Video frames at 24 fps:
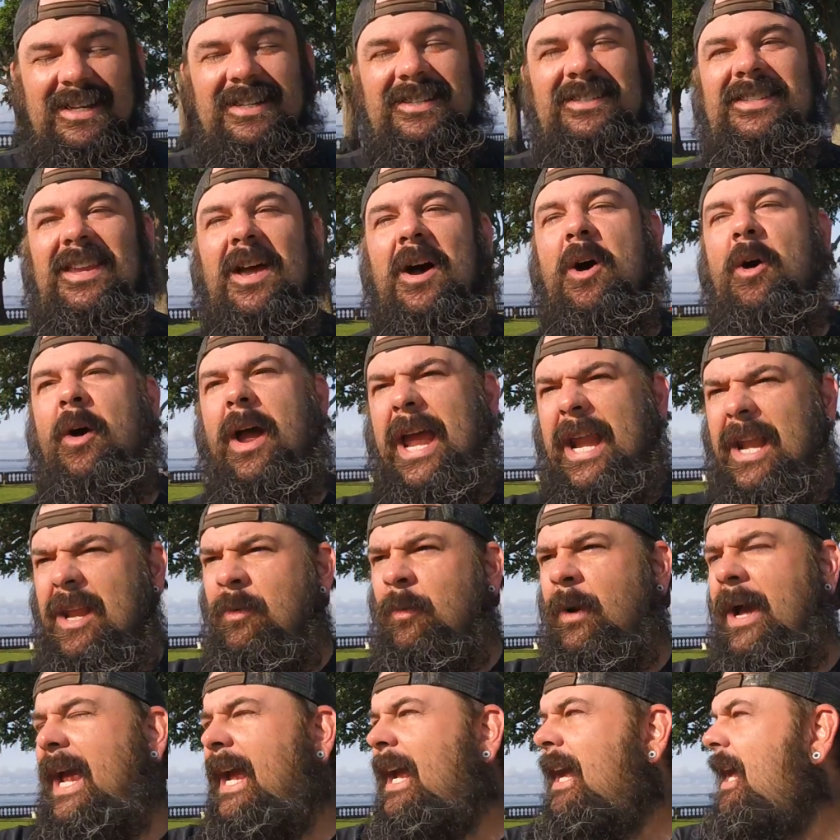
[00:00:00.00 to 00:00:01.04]
so,
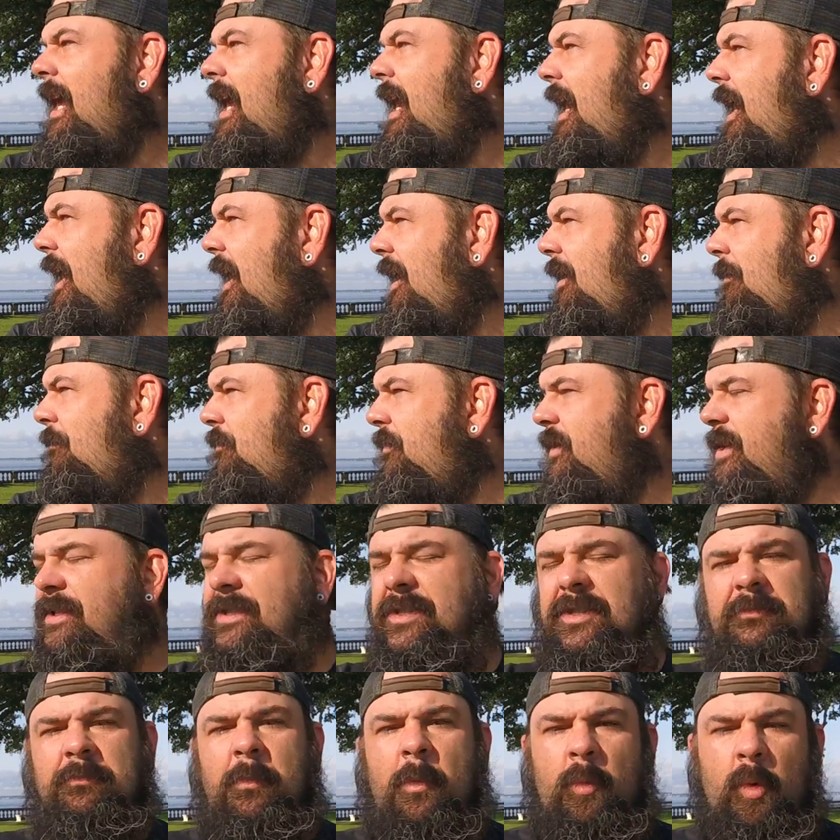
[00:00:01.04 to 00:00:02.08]
anyway, um, this
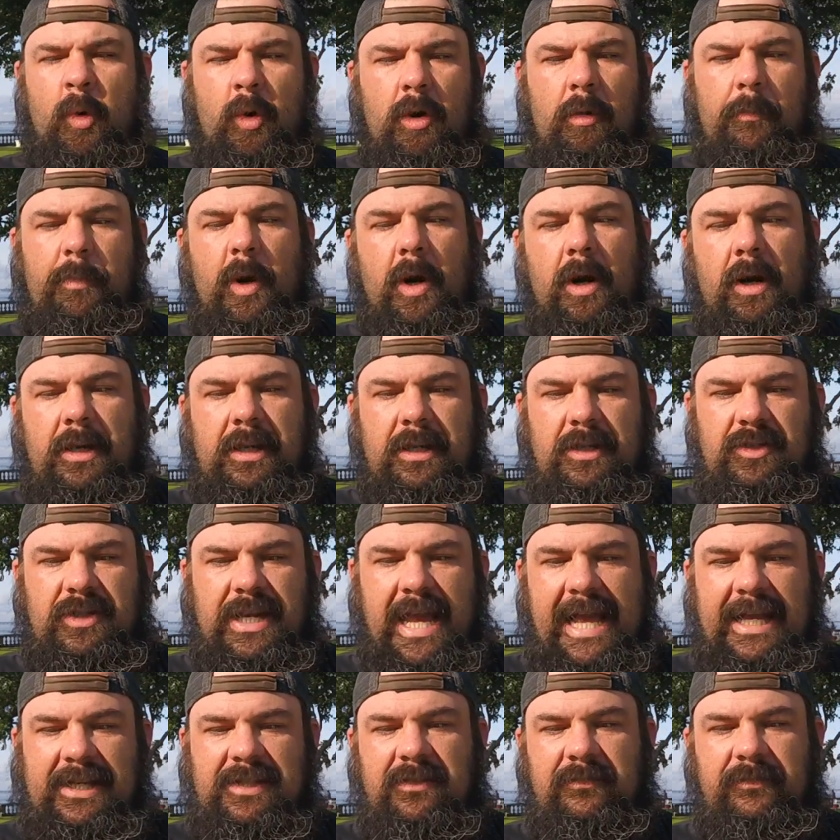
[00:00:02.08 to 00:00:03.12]
is Memorial Park in
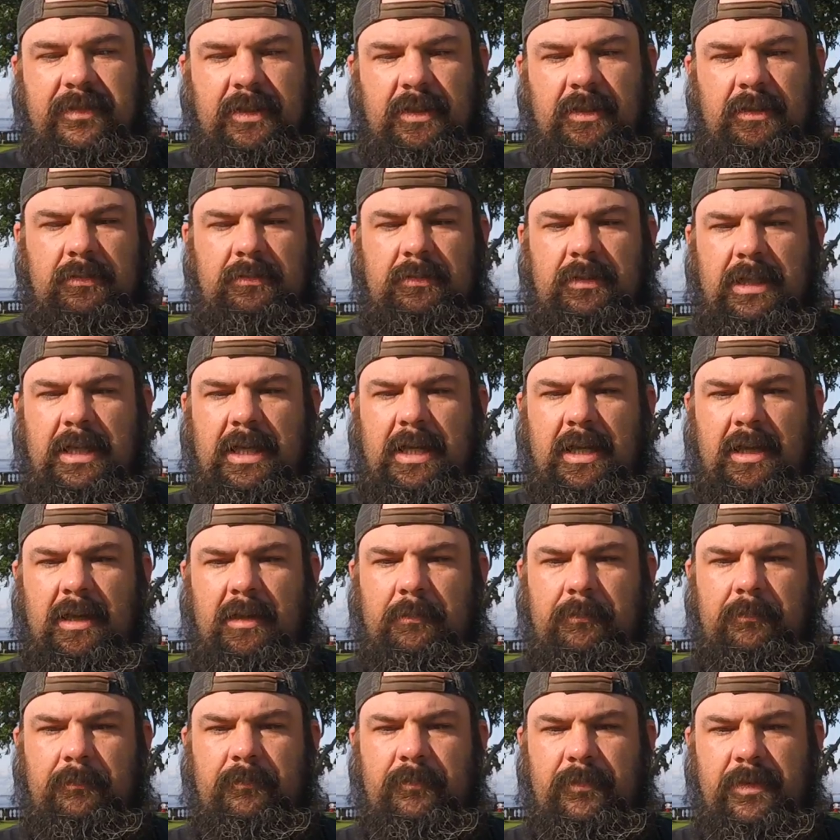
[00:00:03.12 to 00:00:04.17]
Jacksonville.
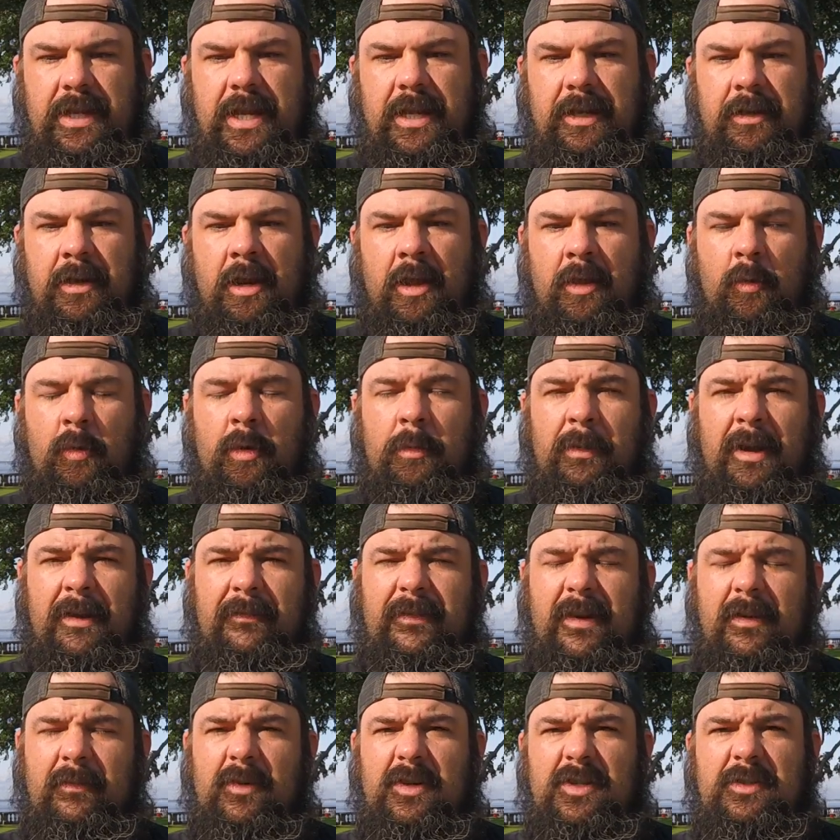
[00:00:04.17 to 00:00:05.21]
Um, yet another one of my
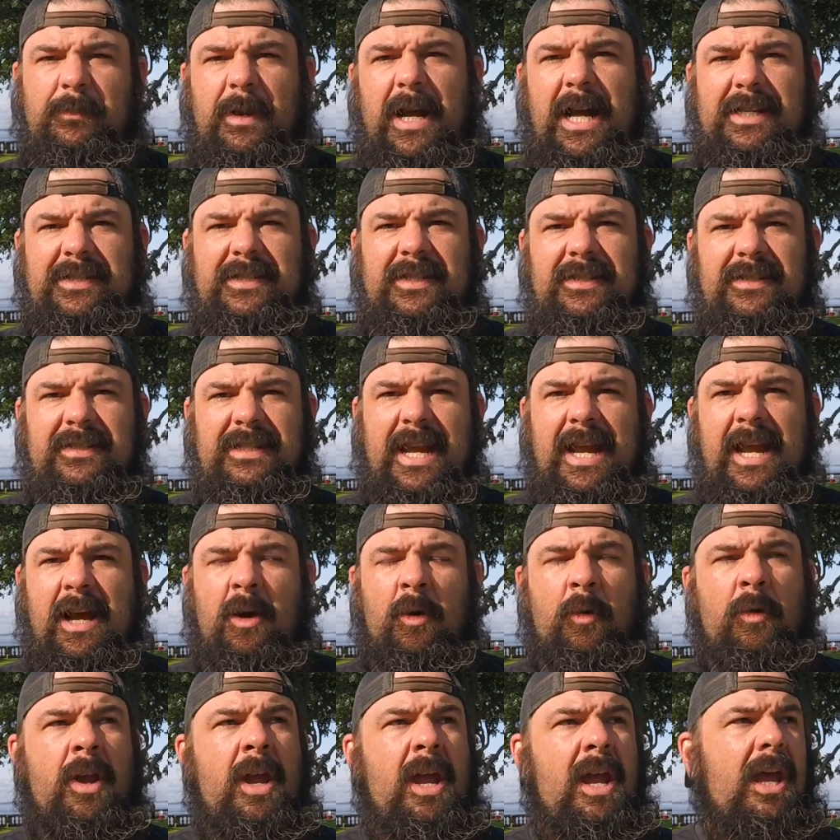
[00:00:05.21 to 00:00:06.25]
favorite spots in
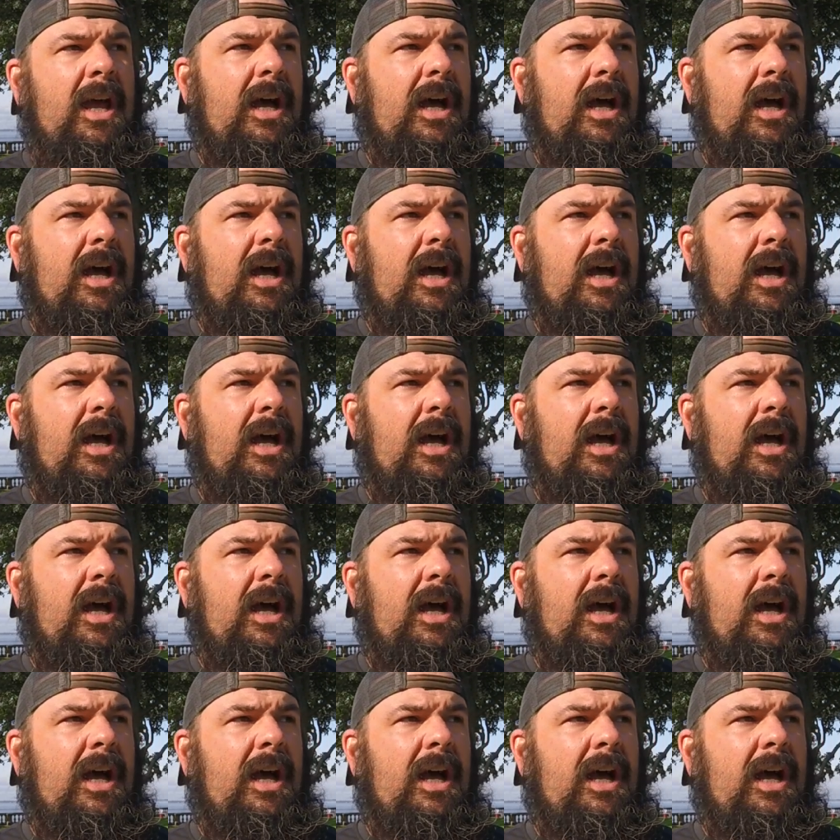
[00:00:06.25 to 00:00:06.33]
town.